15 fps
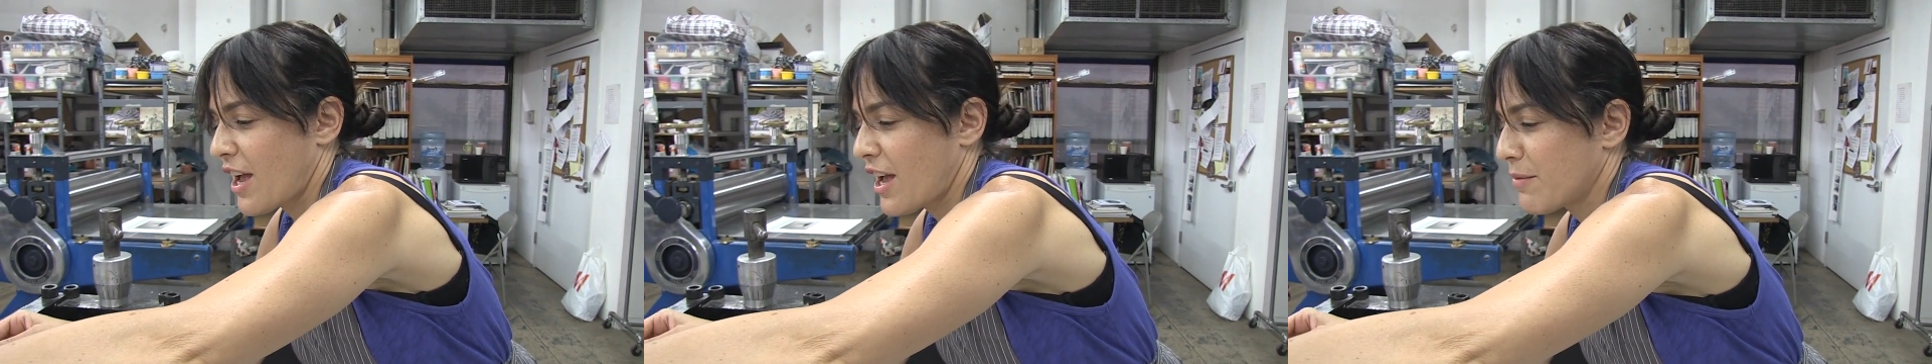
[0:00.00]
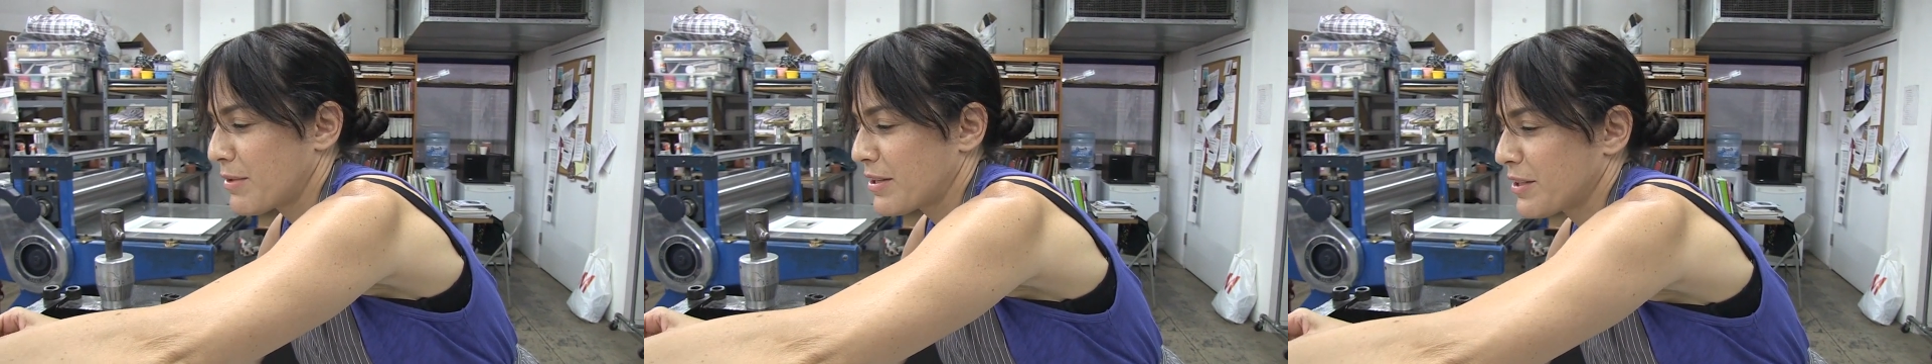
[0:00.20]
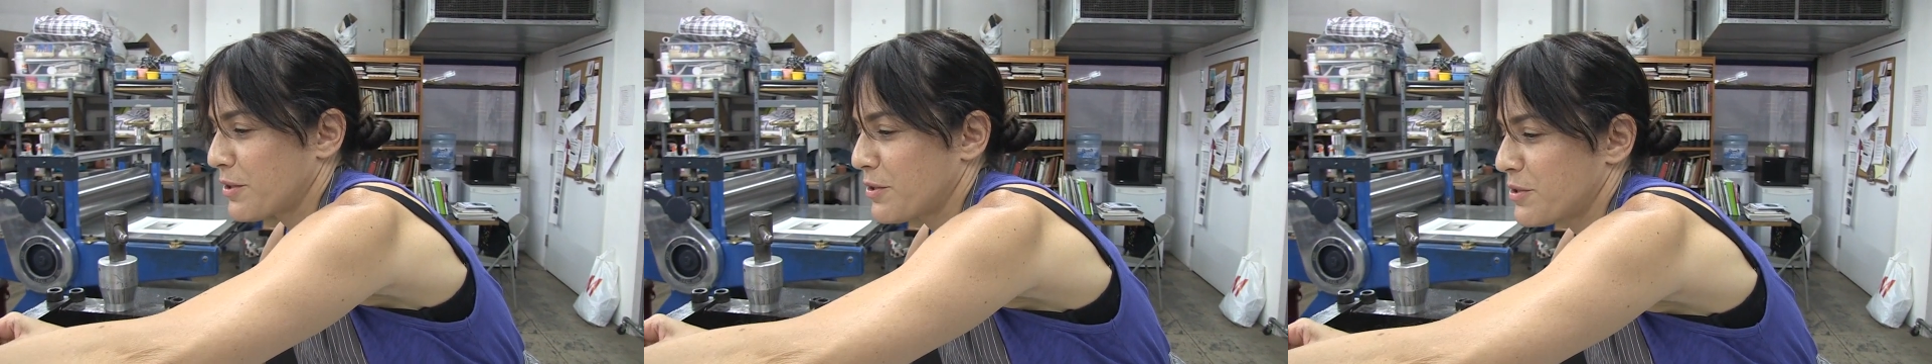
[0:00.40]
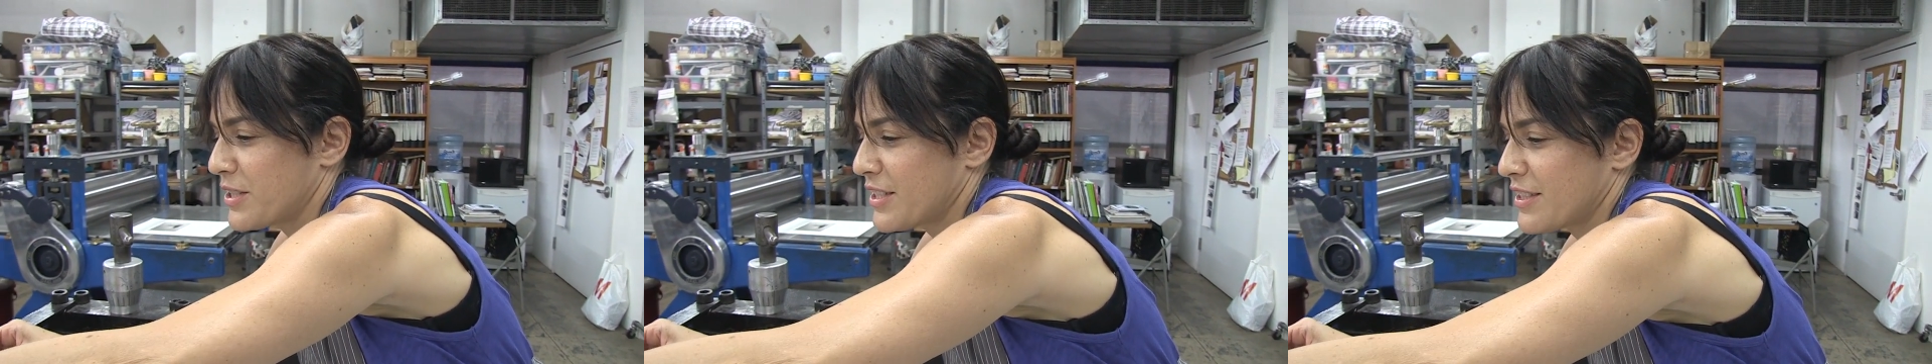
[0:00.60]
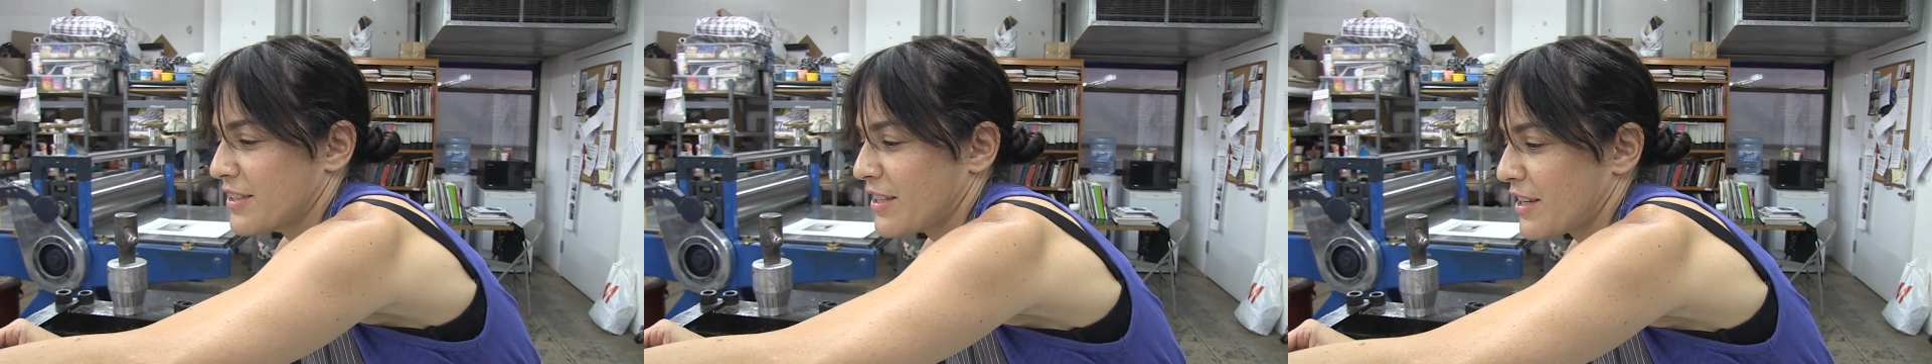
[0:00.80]
I'm at the Lower
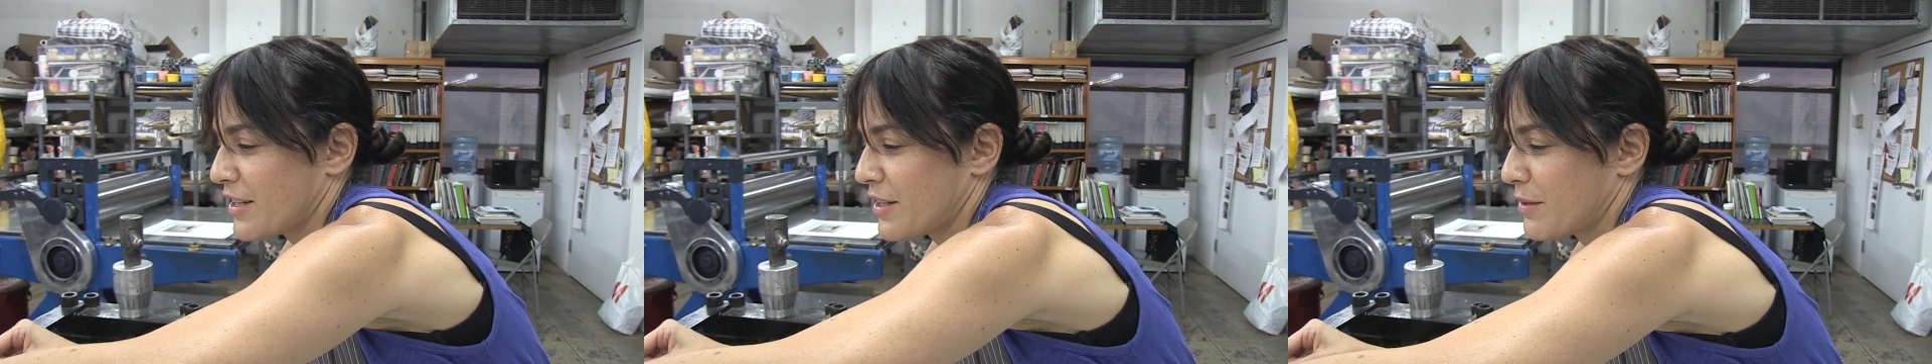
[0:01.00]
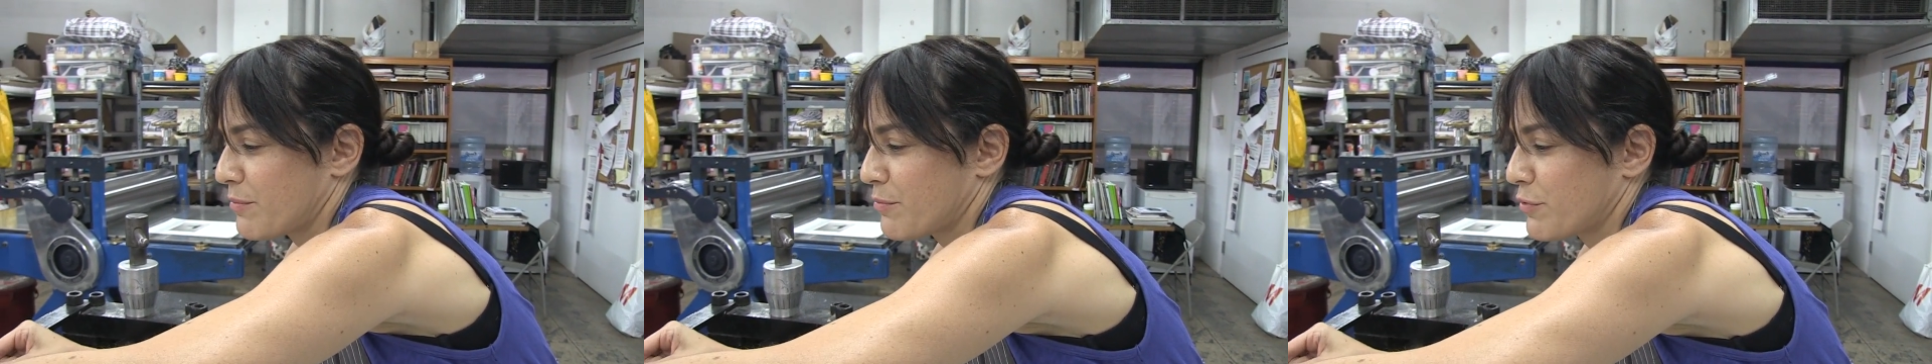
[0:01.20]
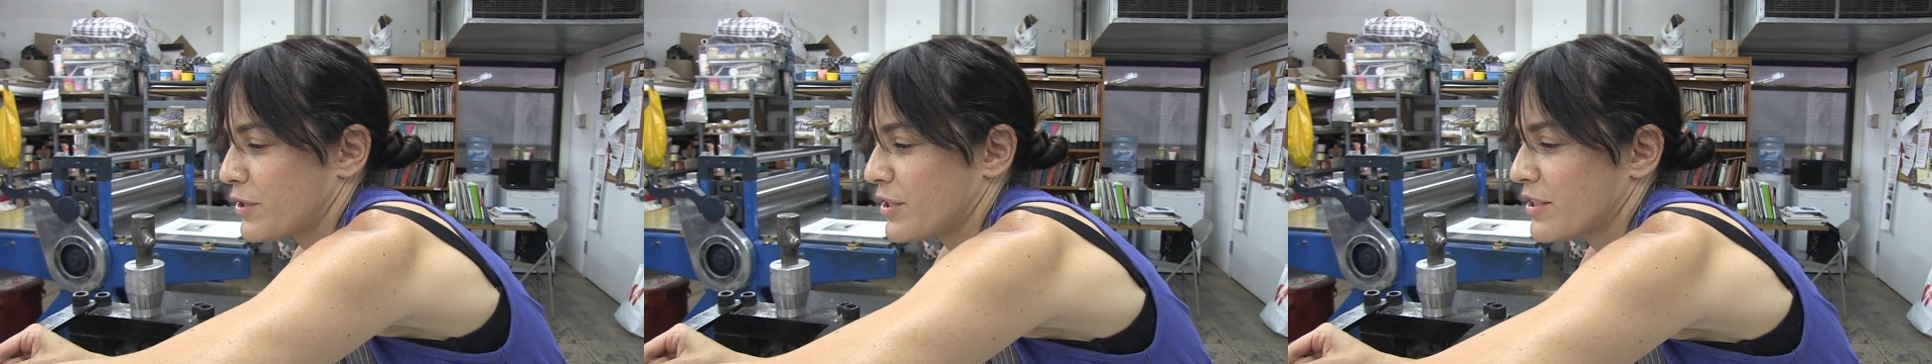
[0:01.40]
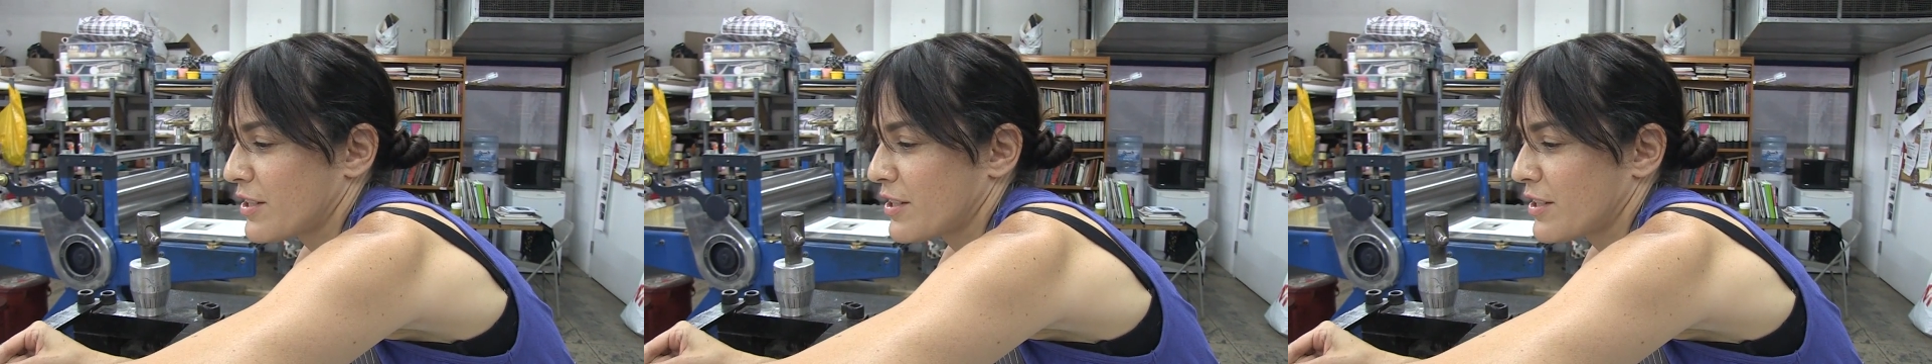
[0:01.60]
East Side print